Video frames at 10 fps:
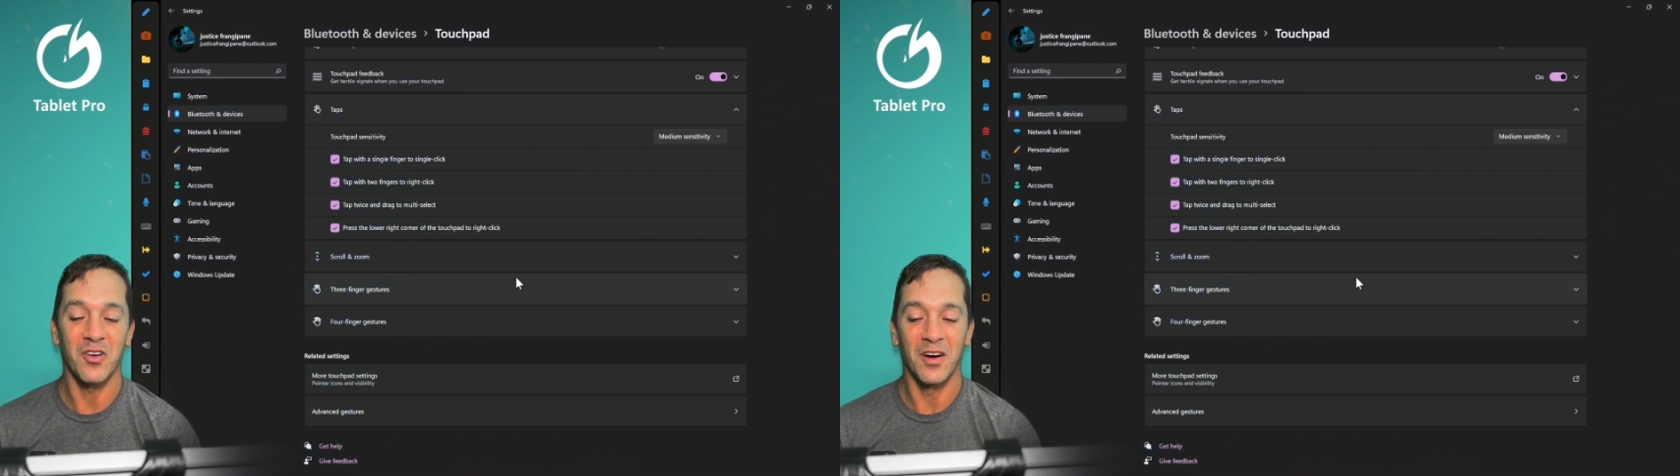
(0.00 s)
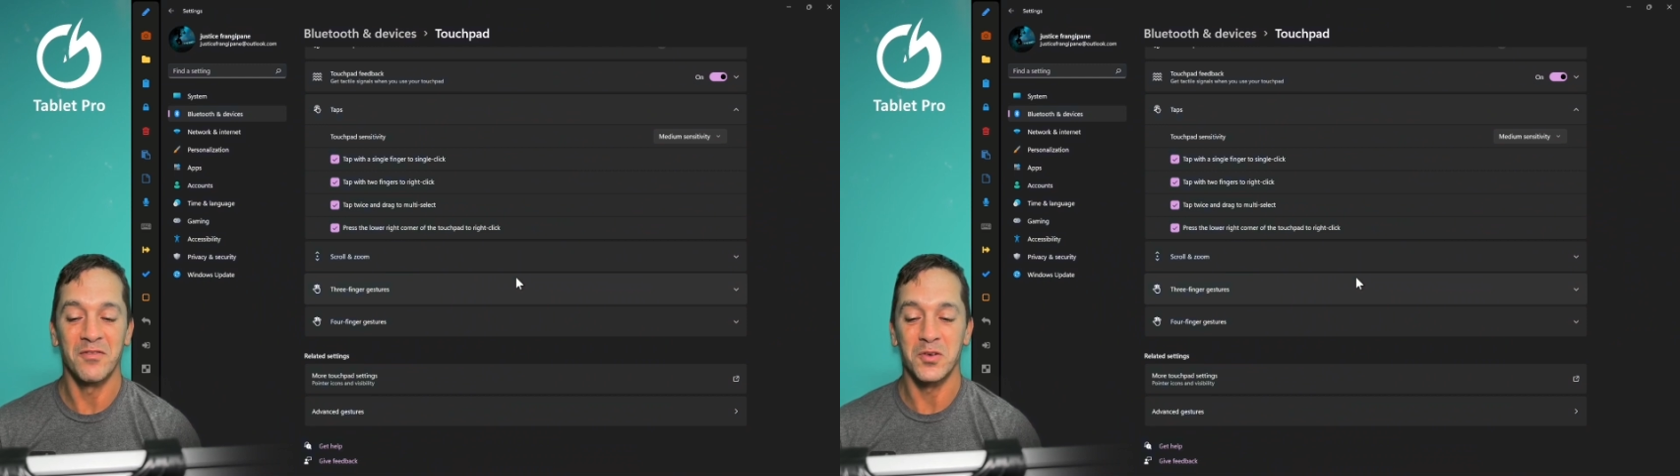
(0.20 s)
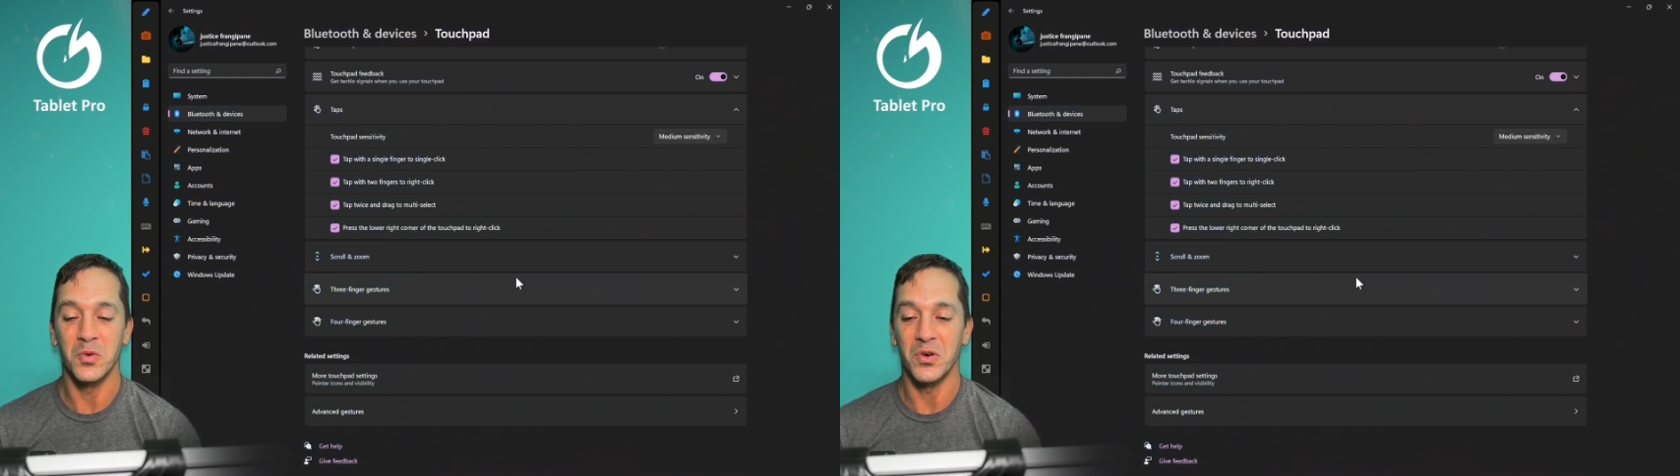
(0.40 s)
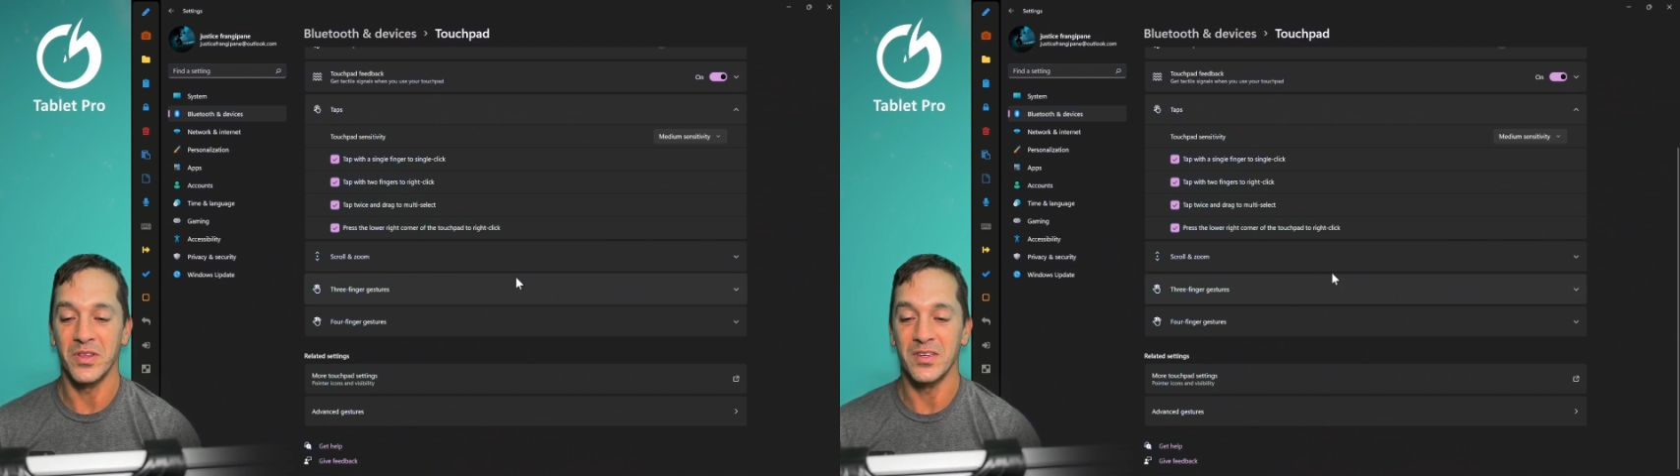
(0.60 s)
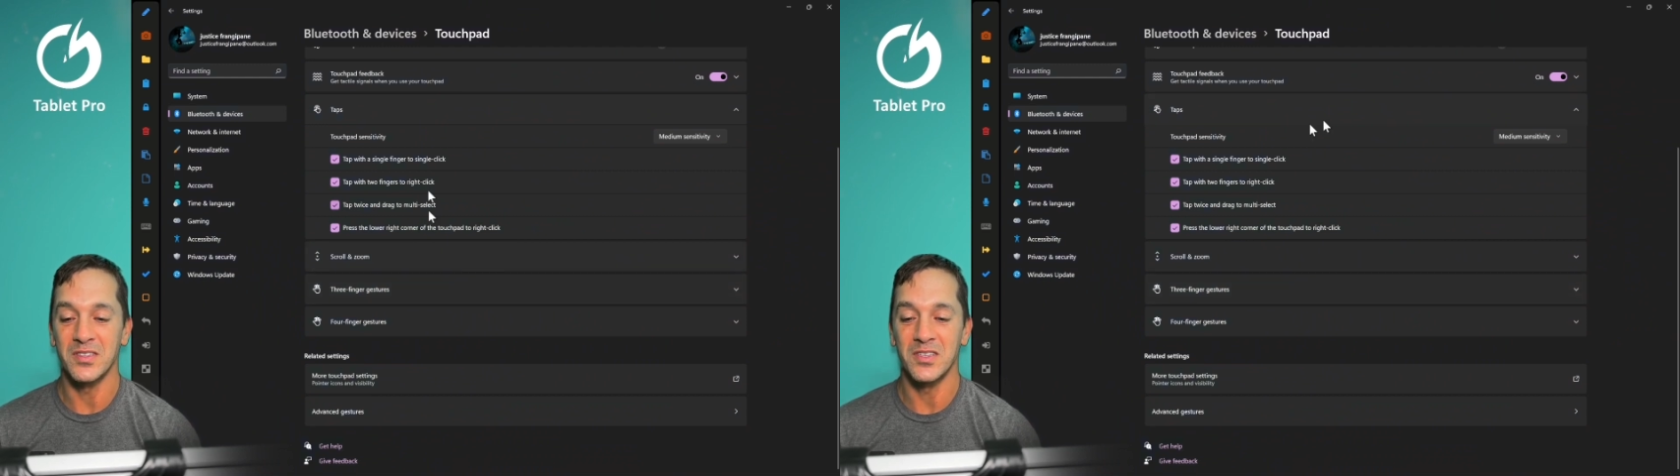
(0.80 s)
comfortable
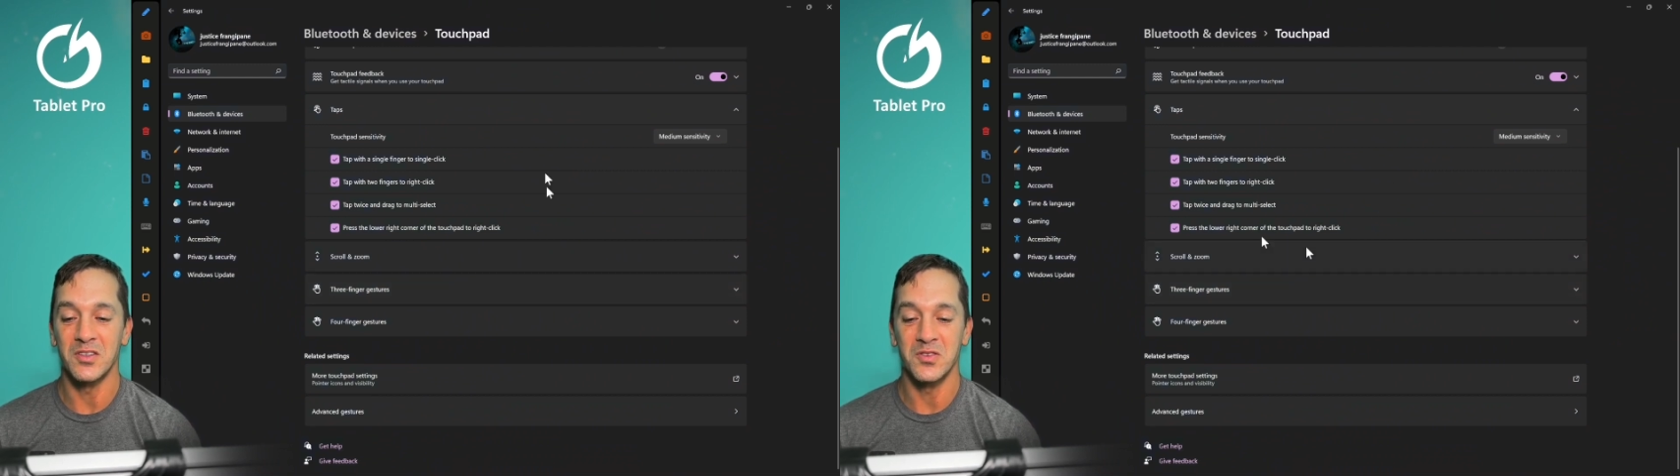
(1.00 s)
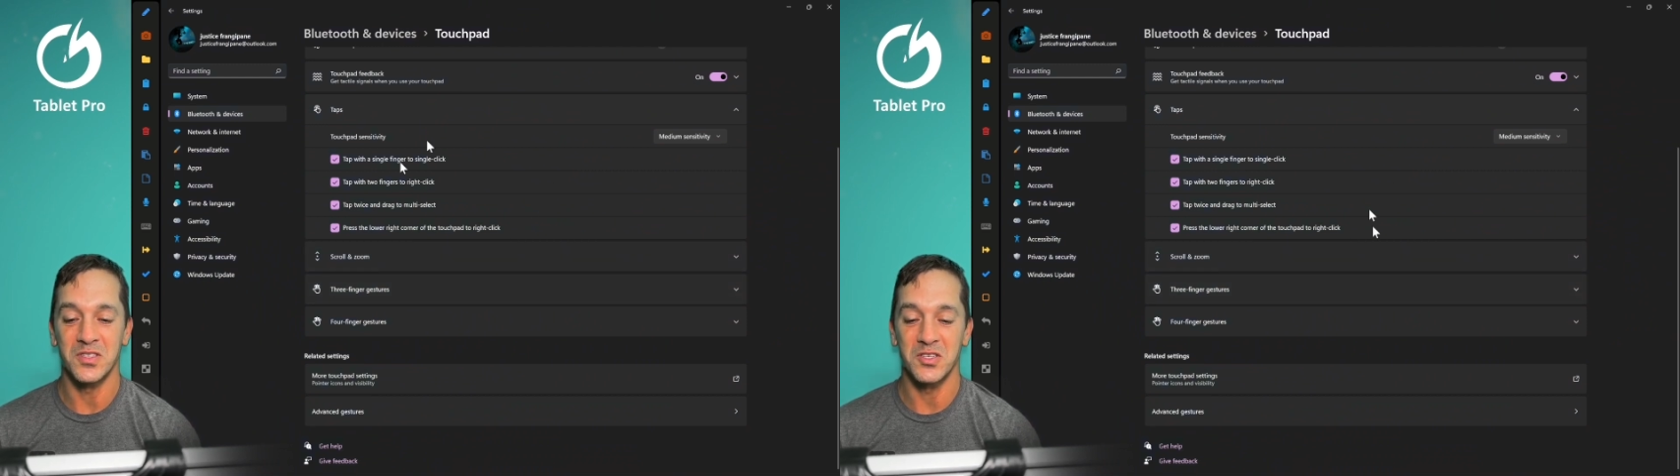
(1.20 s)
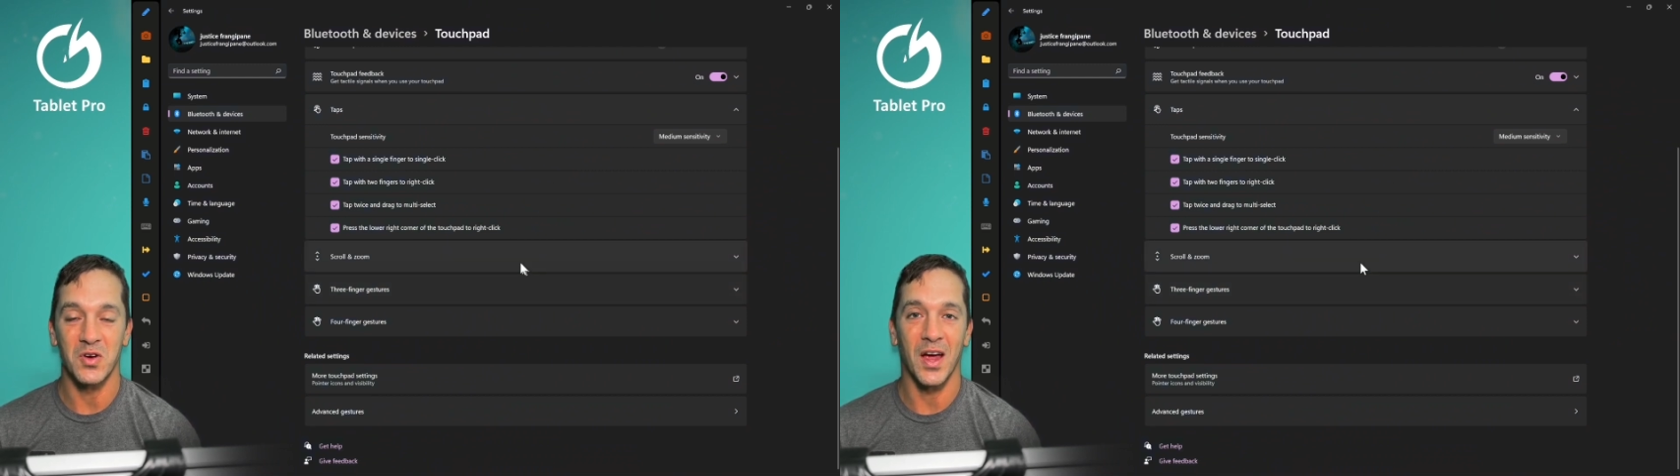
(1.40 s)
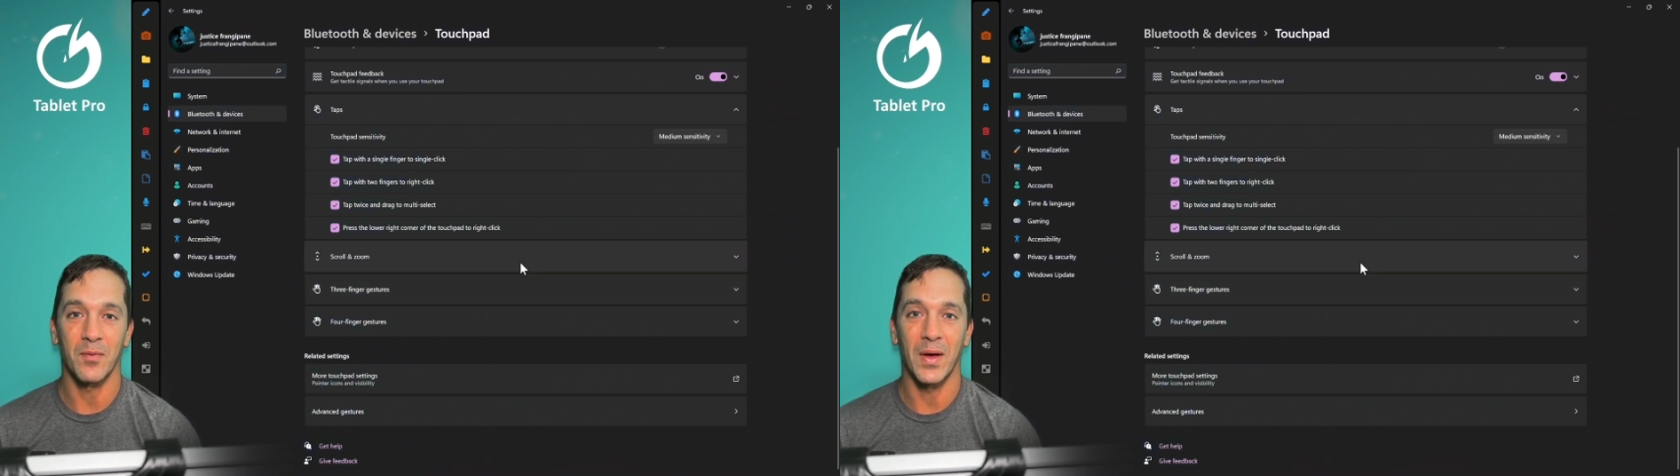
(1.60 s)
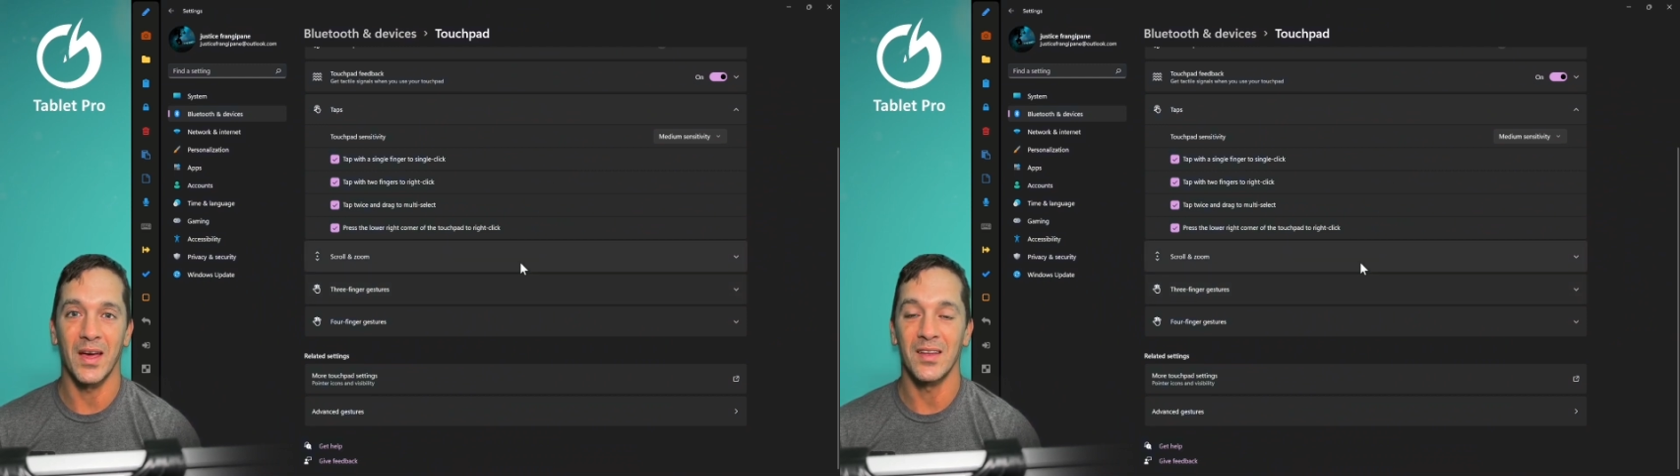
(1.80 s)
it is to use the
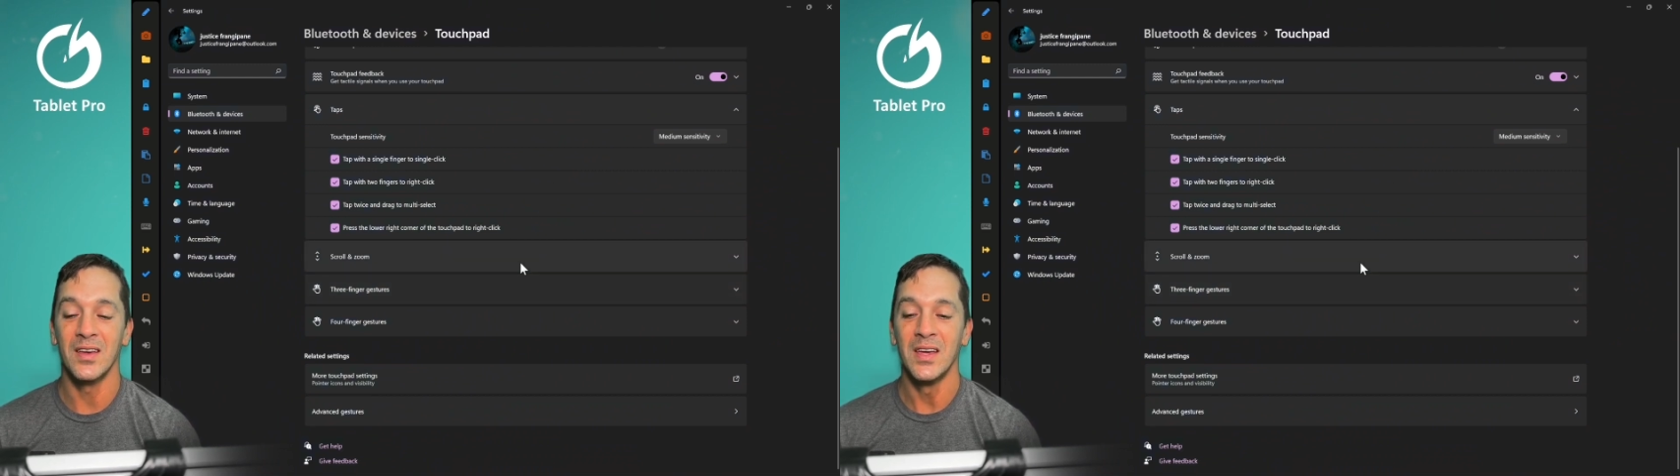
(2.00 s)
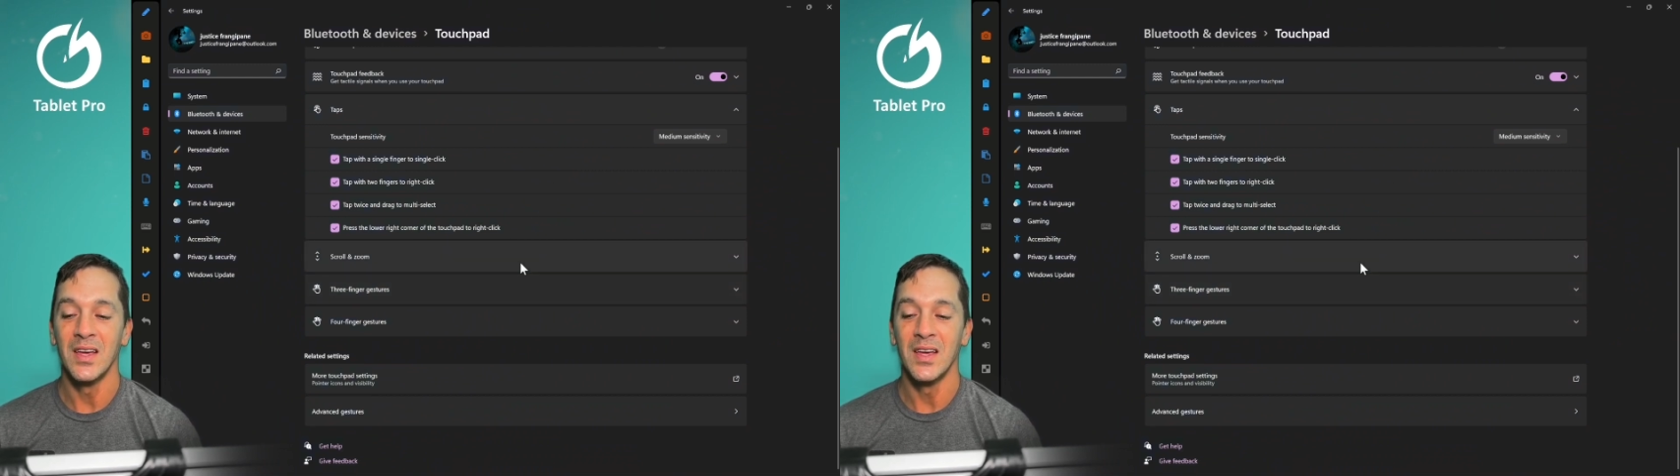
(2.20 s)
trackpad.